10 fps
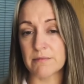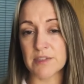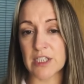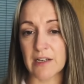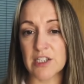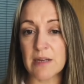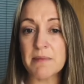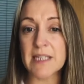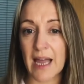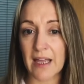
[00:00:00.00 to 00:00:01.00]
ship
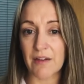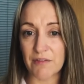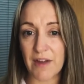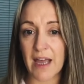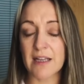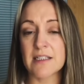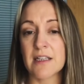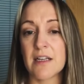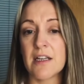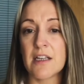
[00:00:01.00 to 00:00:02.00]
deck effect
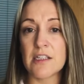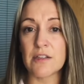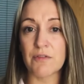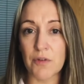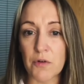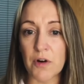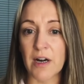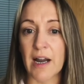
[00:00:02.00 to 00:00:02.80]
to the floor, and